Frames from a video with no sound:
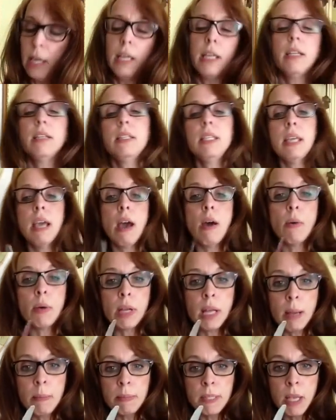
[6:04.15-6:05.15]
You see how it
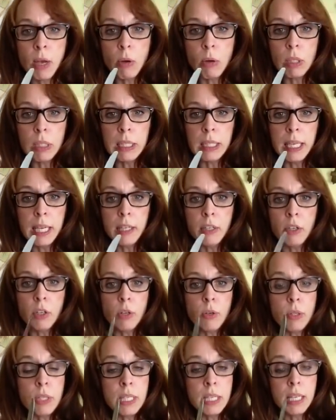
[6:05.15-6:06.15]
comes out clean? You
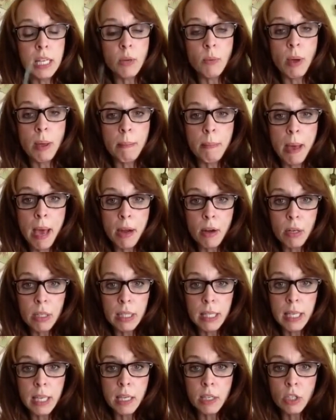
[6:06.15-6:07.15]
don't see any wet batter
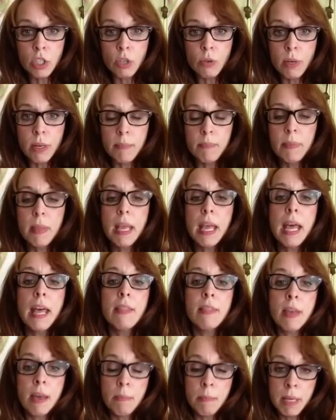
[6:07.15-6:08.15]
clinging to it?
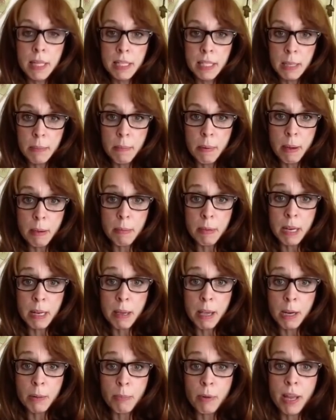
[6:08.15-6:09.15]
That means that my
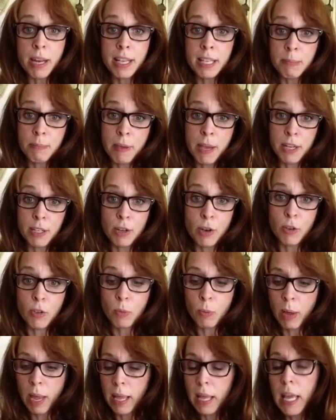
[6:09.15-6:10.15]
banana bread has baked all the
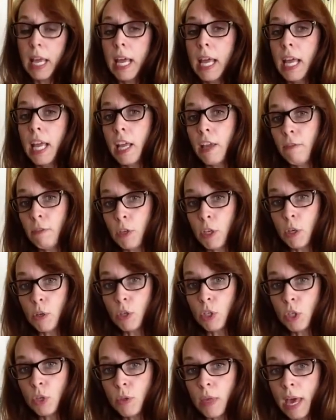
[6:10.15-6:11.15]
way. If you
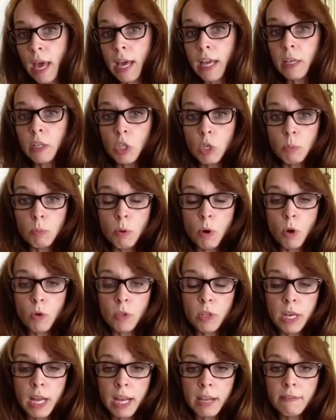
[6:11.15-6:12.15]
do that and you pull
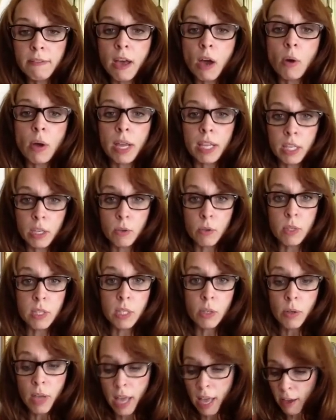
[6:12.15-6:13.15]
the knife out and you
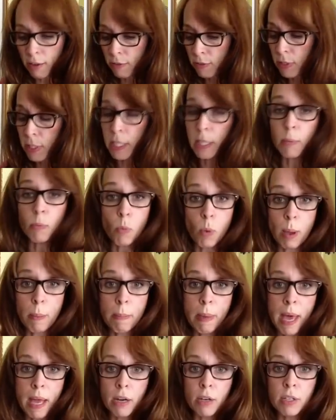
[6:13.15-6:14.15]
still have some wet
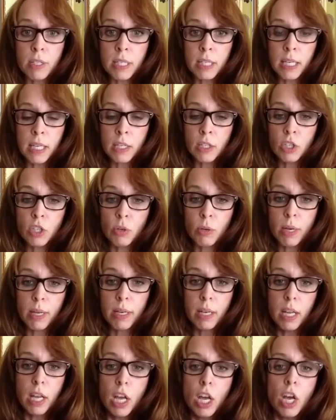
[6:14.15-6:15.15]
batter sticking to
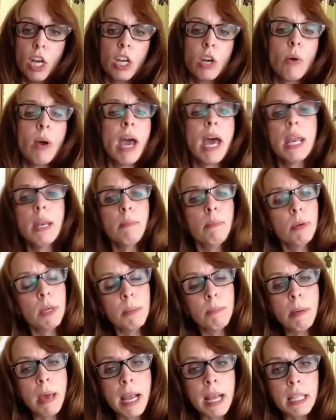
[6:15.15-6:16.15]
it, go ahead and put
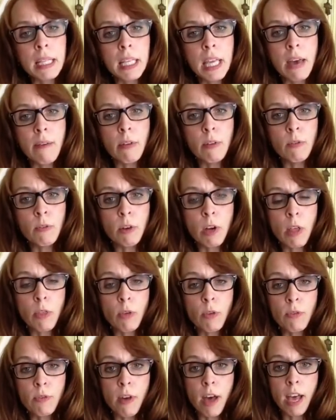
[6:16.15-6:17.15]
it back in the oven for
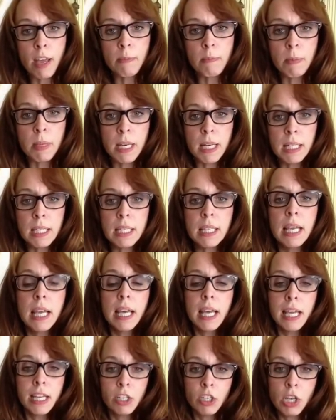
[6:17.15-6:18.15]
another 5 minutes
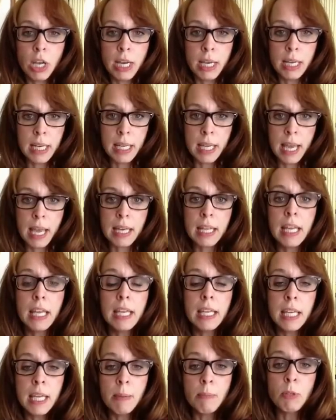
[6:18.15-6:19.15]
and check it again.
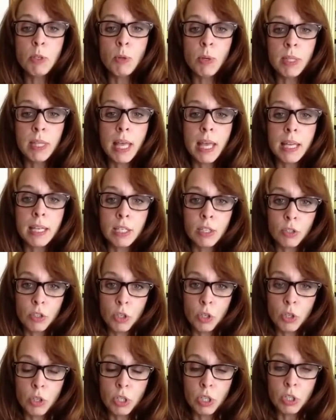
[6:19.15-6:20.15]
Keep doing that until
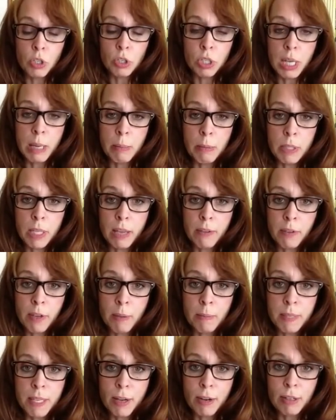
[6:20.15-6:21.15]
your table knife
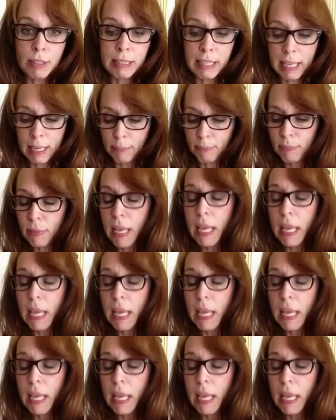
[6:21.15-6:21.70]
comes out clean.